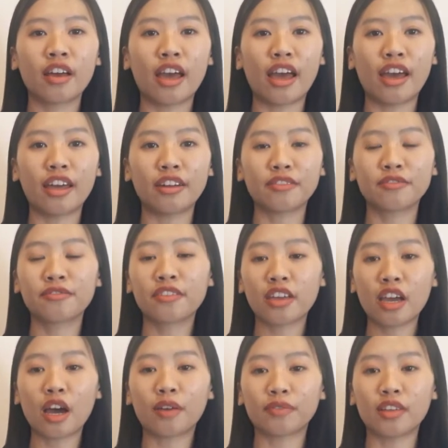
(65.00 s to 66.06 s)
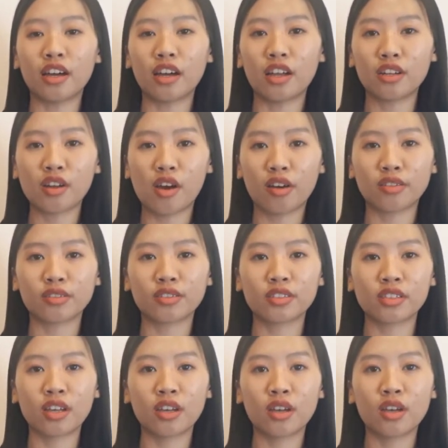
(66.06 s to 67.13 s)
and fear of the
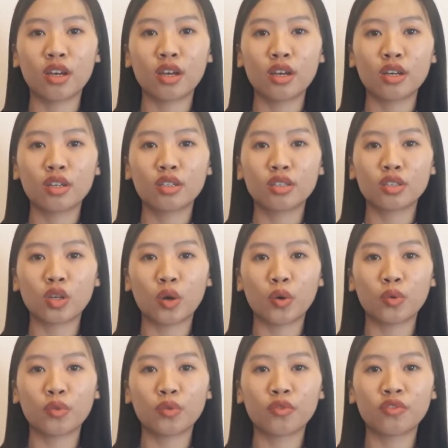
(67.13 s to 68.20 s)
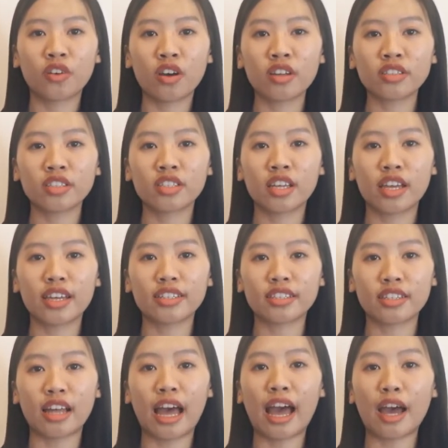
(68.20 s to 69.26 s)
unknowns. So first is
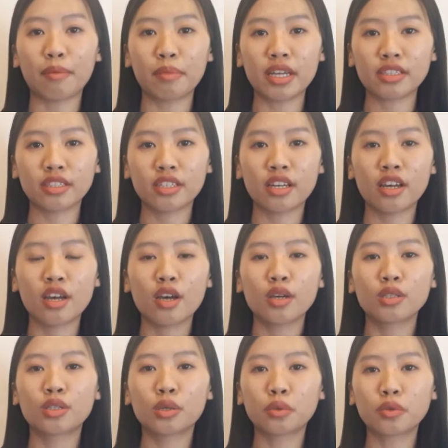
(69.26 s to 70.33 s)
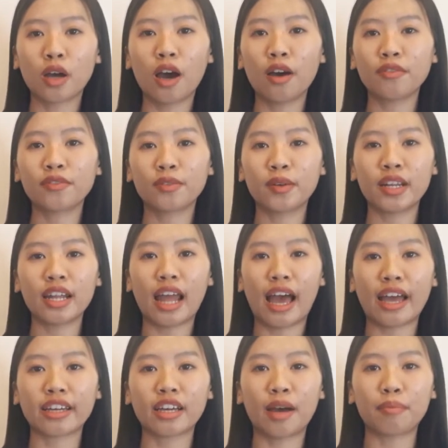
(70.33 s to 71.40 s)
the habit. To cope with
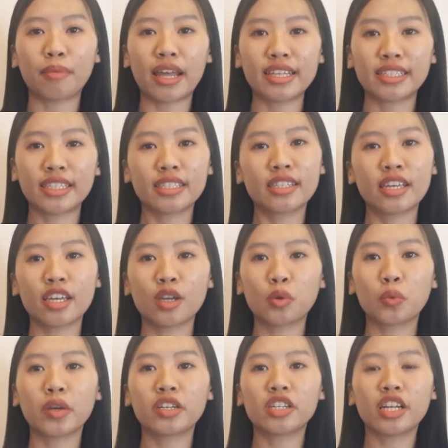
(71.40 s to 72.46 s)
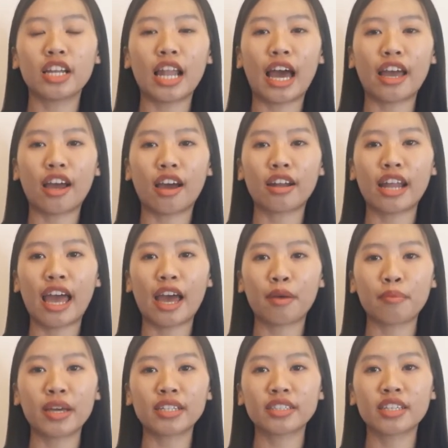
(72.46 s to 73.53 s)
life complexity, we rely on
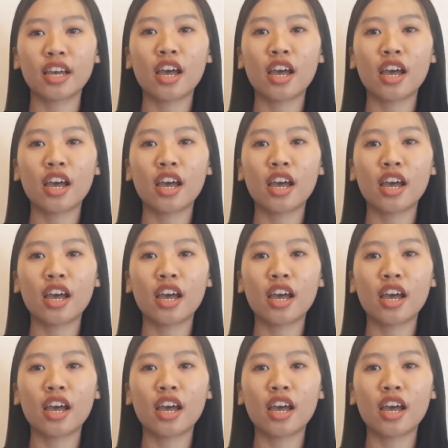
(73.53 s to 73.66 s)
habit